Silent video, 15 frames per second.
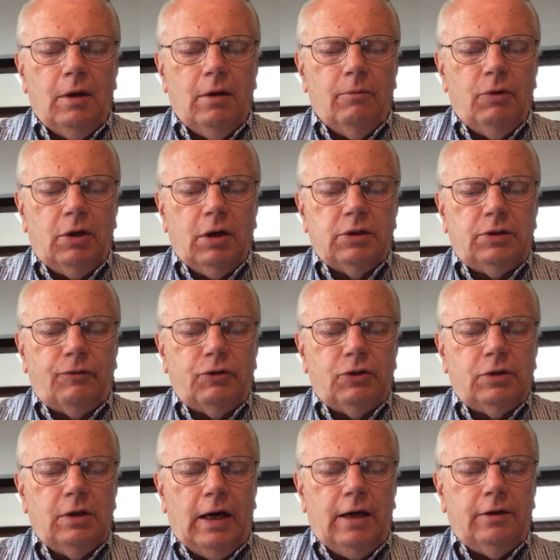because if it's
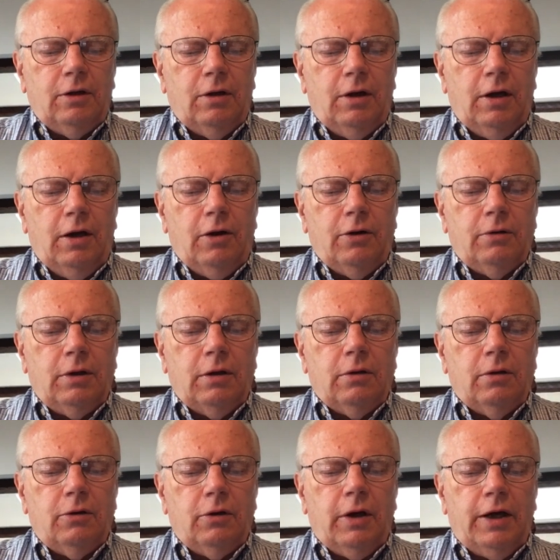not inerrant, then
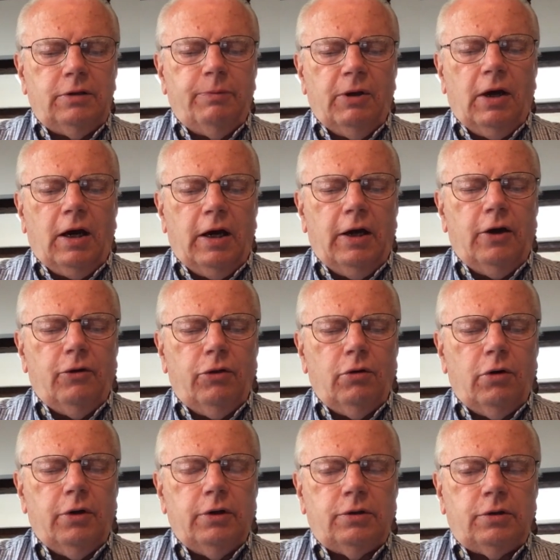there has to be a higher
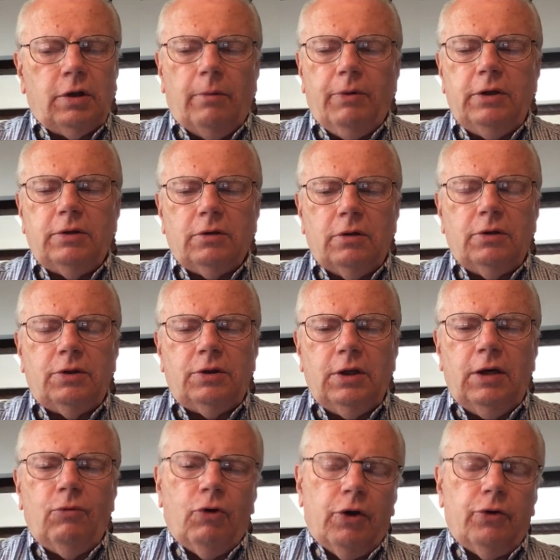authority. Somebody's going to say
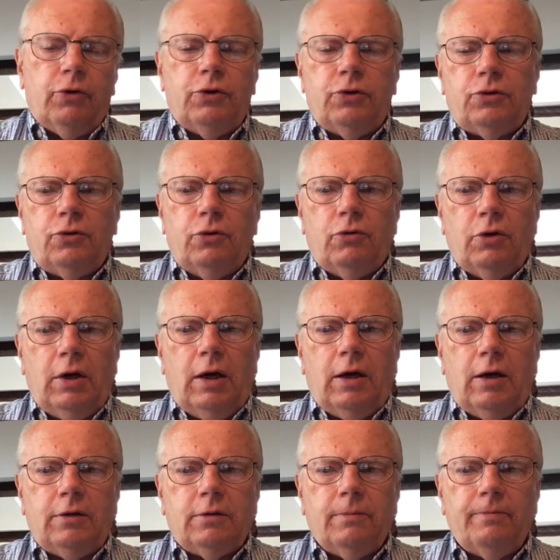whether it's true or
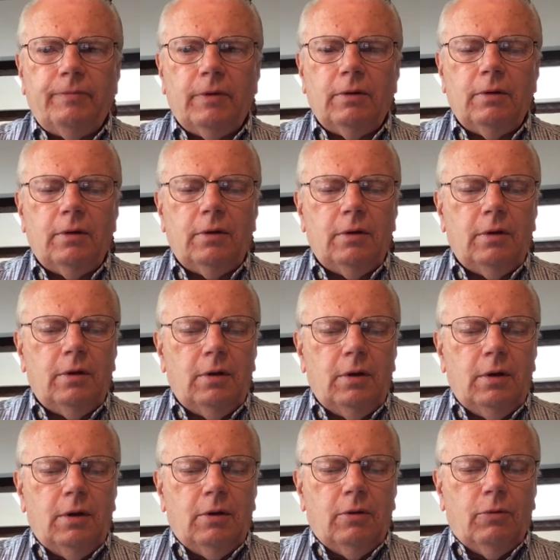not.
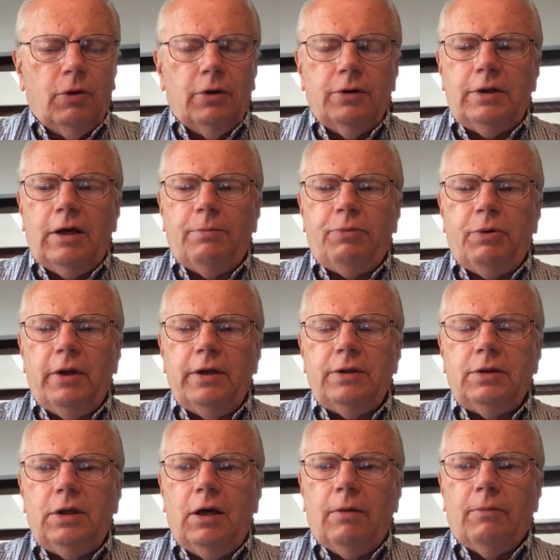Where does that place
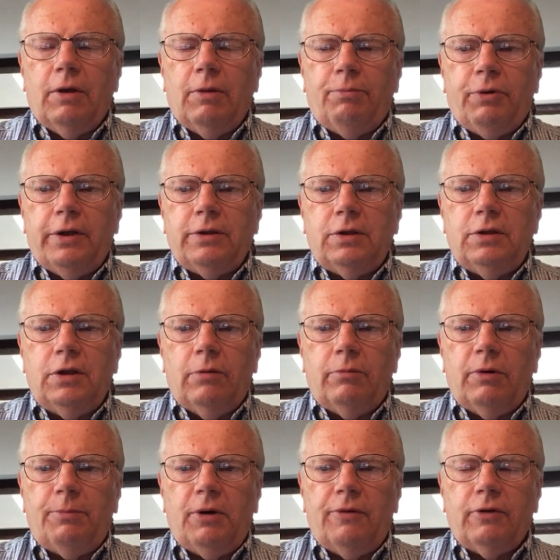them? It places them
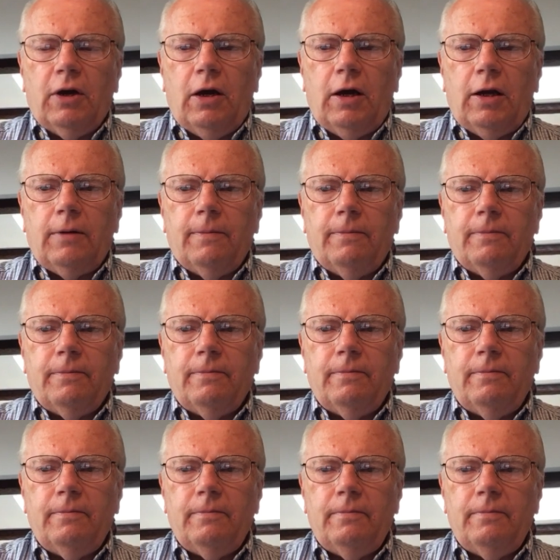above God.
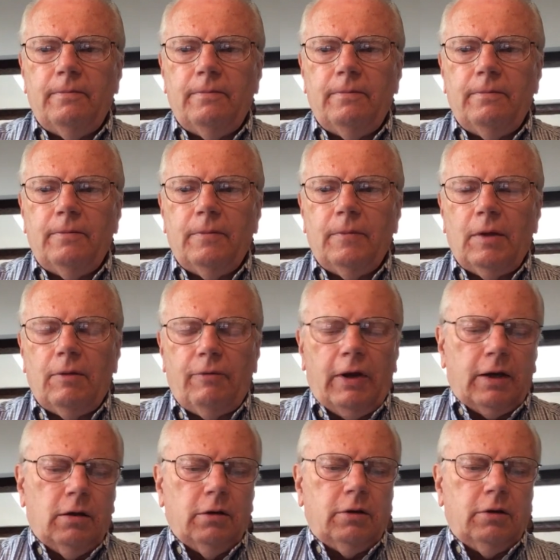If I
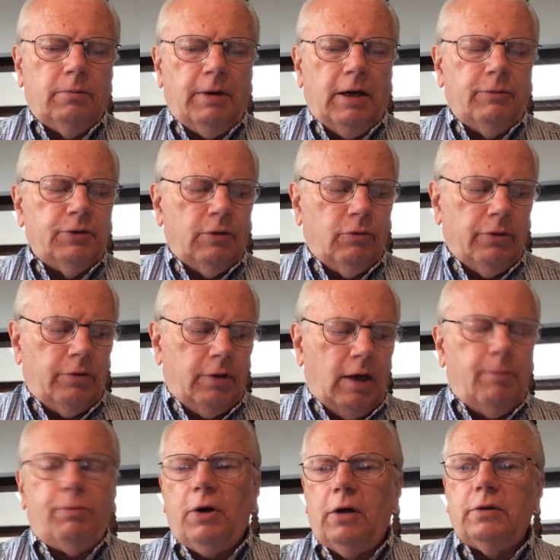can look at the Bible and say, well,
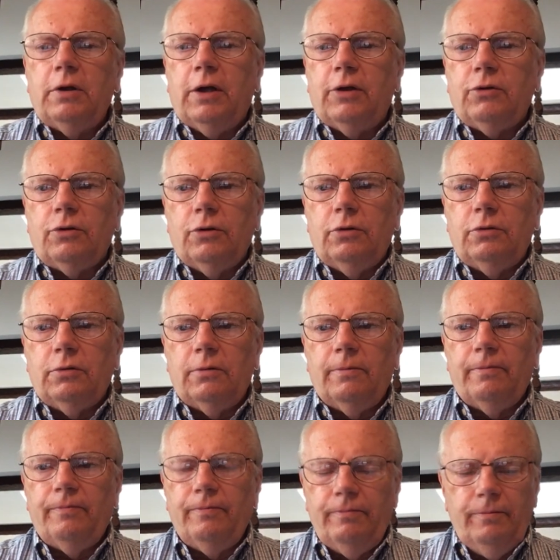that part's not true,
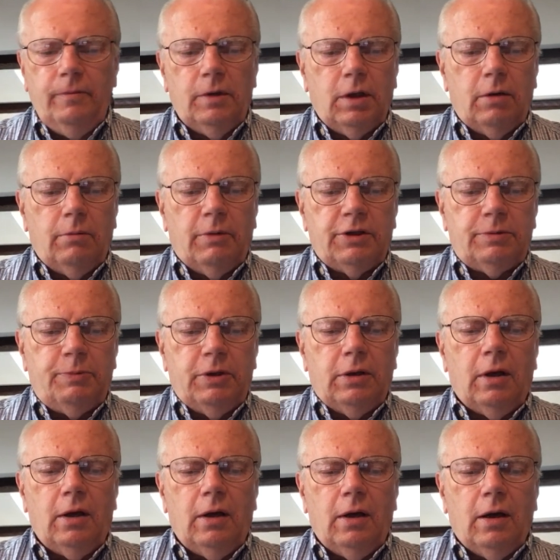then it must be,
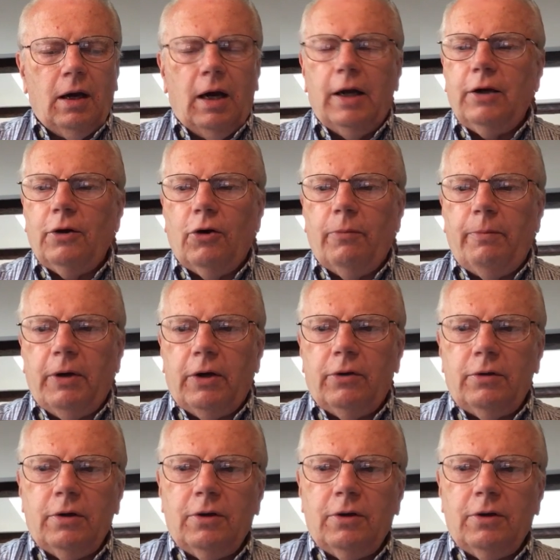I know better than